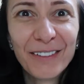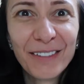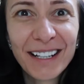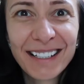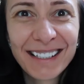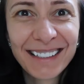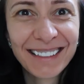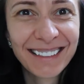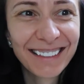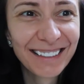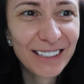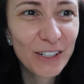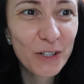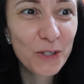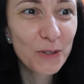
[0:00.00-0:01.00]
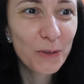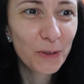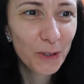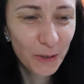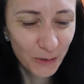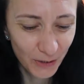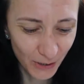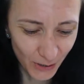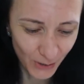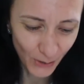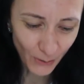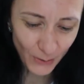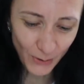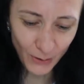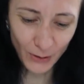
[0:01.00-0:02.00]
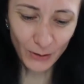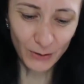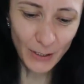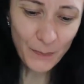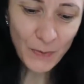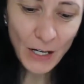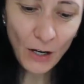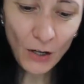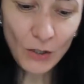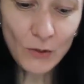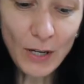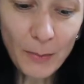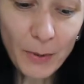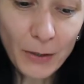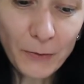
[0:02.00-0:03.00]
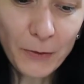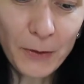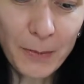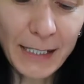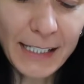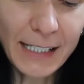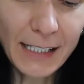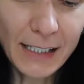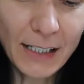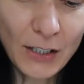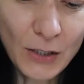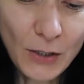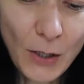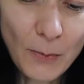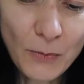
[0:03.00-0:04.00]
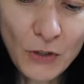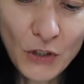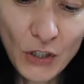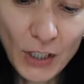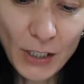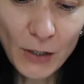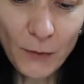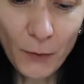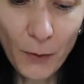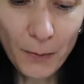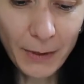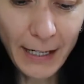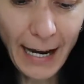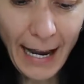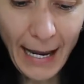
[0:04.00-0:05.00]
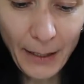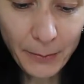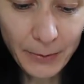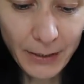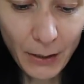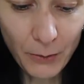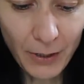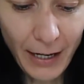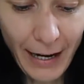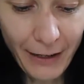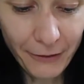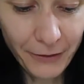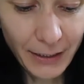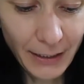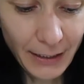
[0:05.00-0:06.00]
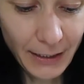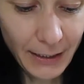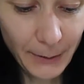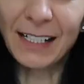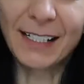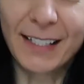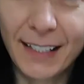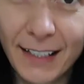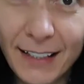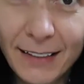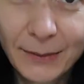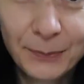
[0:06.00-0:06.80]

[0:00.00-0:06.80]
amazing. They're so cute, so cute. Also, I bought for my sister some jeans from Gap. They were having a sale,